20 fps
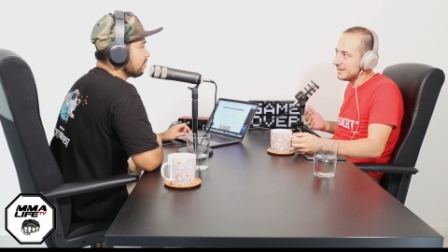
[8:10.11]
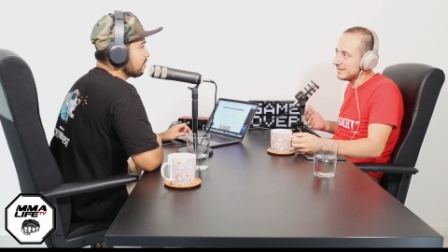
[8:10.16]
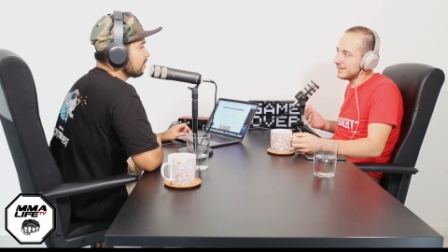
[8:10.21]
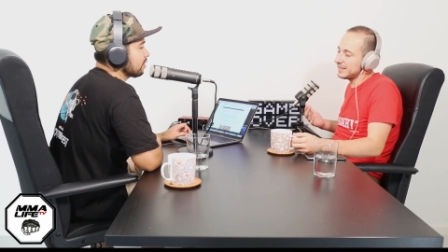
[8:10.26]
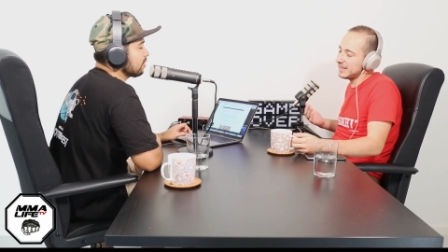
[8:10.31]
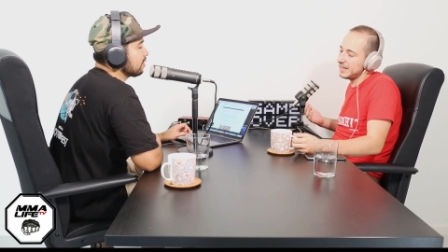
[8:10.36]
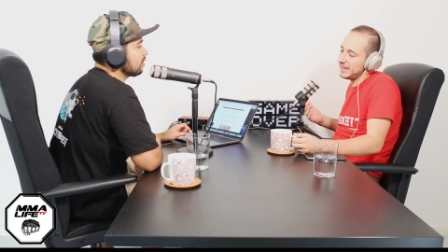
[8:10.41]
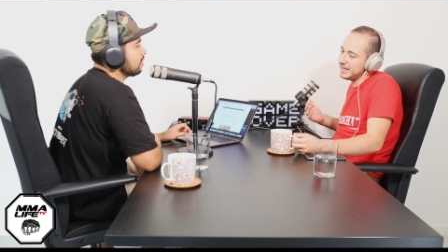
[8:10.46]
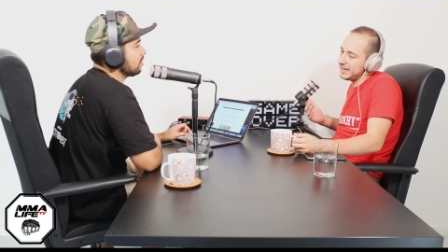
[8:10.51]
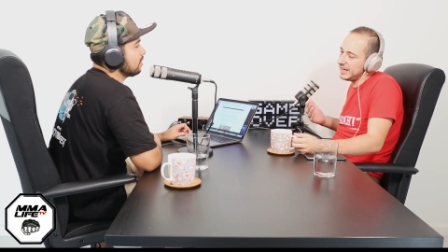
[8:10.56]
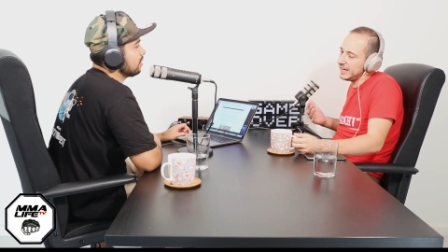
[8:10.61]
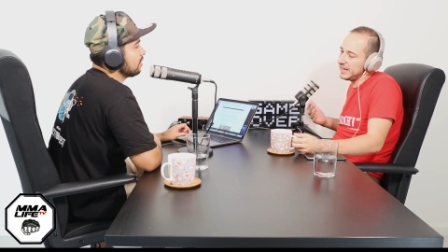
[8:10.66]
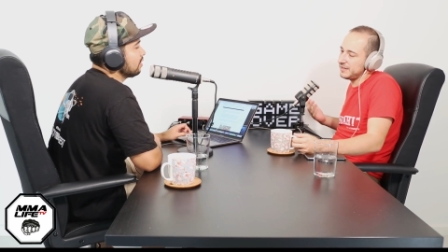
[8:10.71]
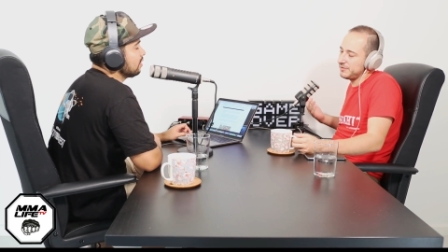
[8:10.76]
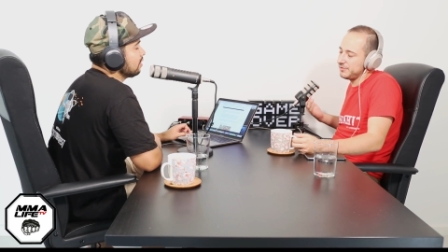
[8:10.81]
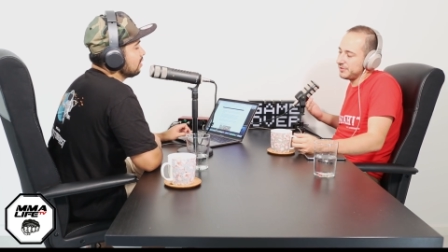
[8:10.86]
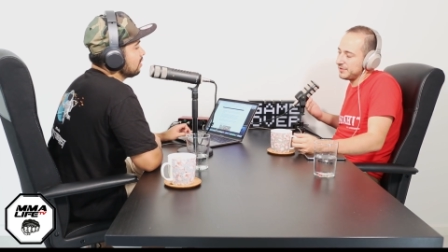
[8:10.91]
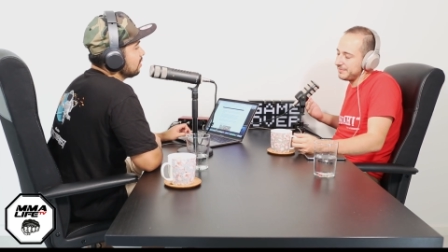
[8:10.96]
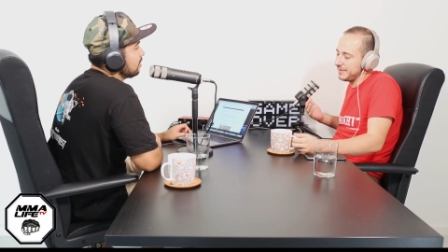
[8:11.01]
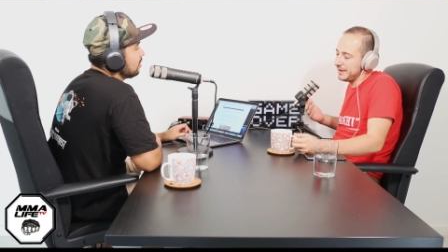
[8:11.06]
Okay, yeah, he
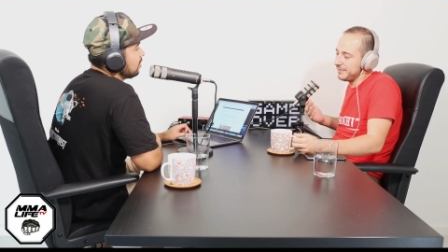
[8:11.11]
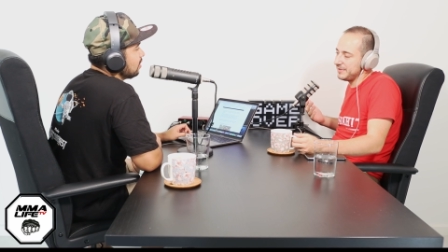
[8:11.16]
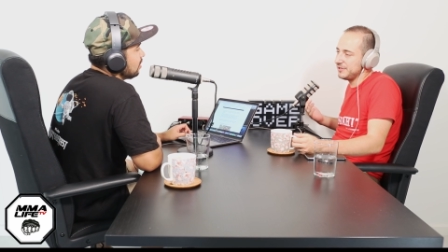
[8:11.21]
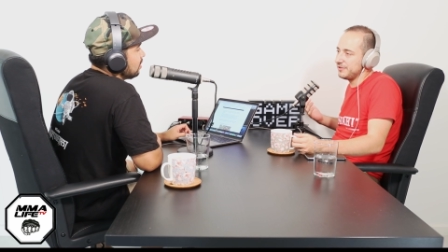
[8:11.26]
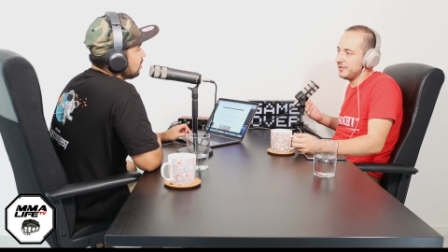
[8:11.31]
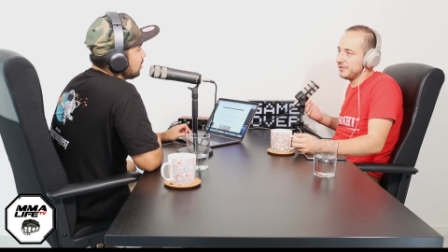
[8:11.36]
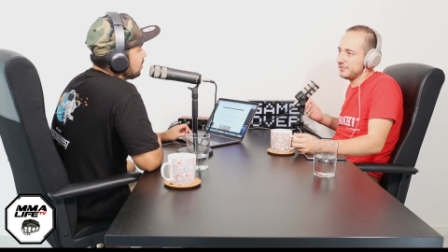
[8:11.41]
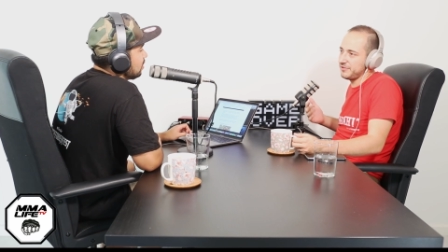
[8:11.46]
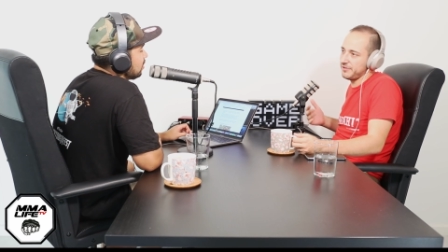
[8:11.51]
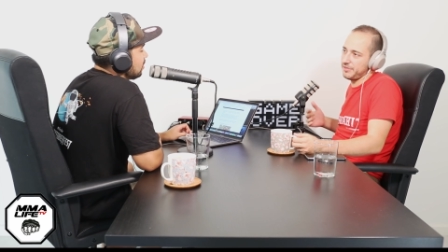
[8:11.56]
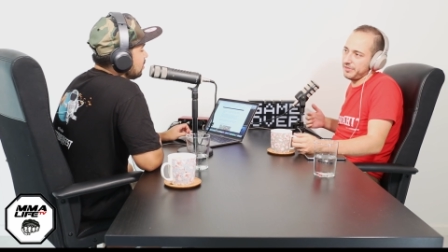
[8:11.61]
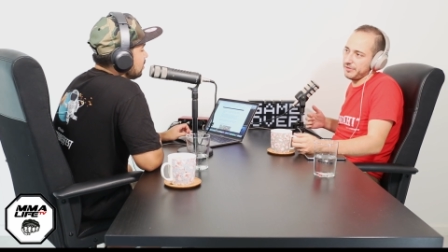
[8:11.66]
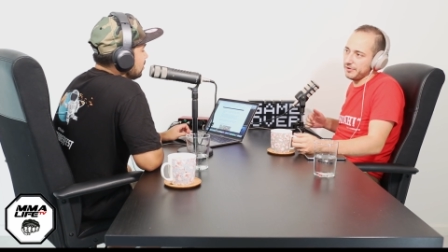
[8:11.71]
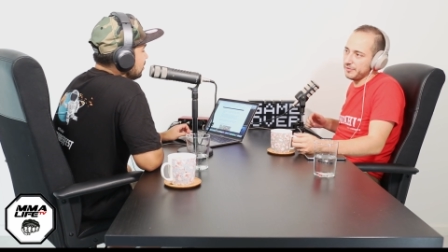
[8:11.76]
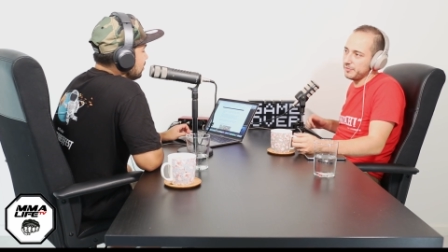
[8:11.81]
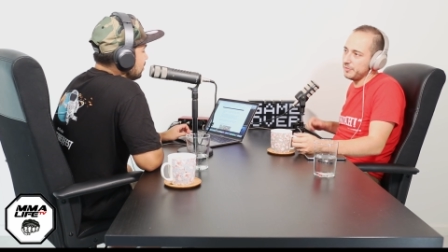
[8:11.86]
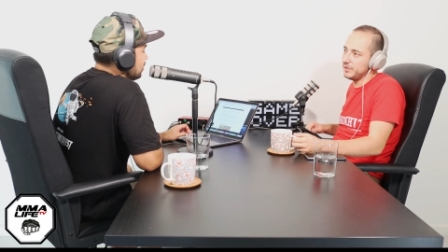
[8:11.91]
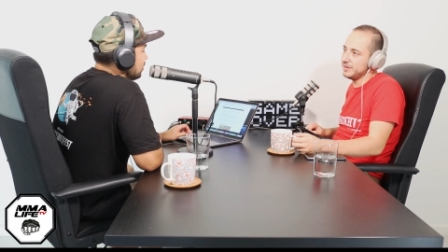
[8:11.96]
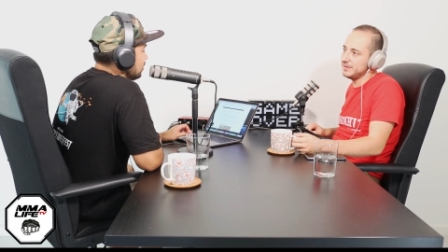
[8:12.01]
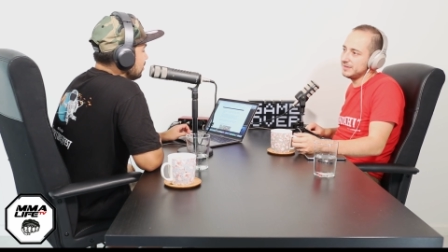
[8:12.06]
could have maybe dodged a
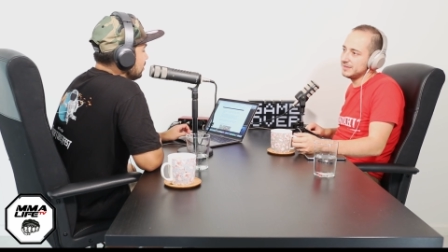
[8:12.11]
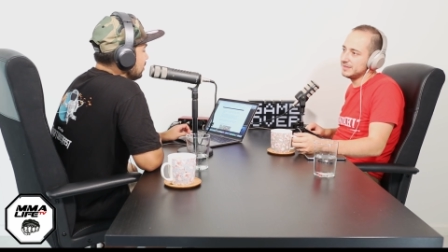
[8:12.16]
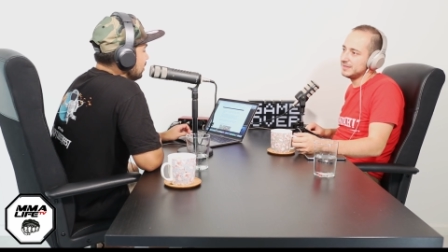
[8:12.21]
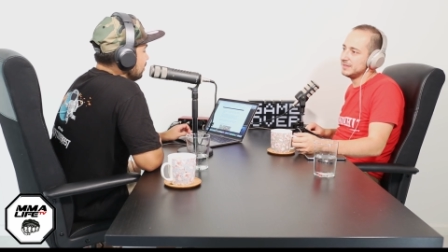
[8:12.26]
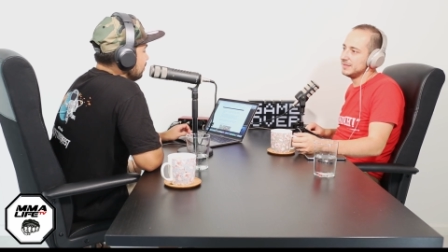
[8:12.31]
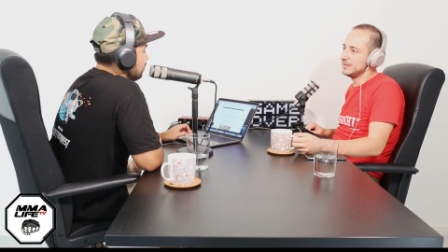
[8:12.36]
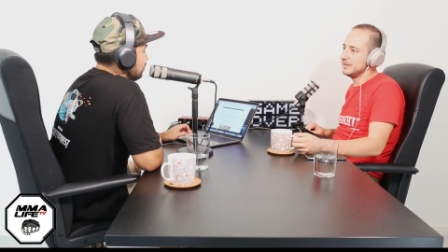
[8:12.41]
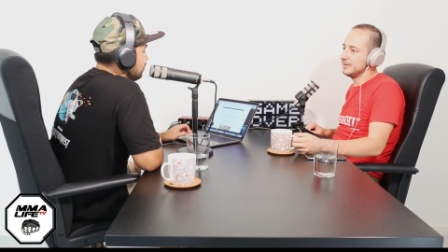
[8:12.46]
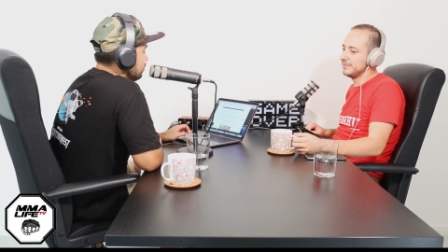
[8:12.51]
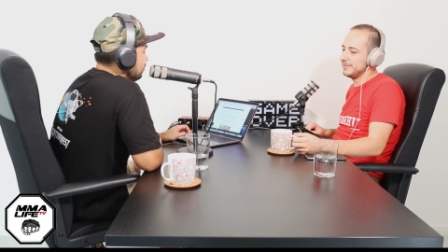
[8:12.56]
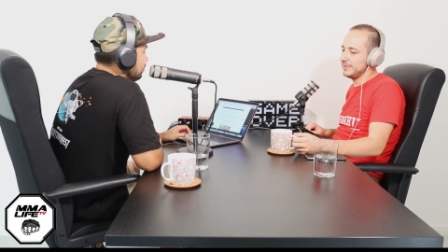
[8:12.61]
third one. Yeah.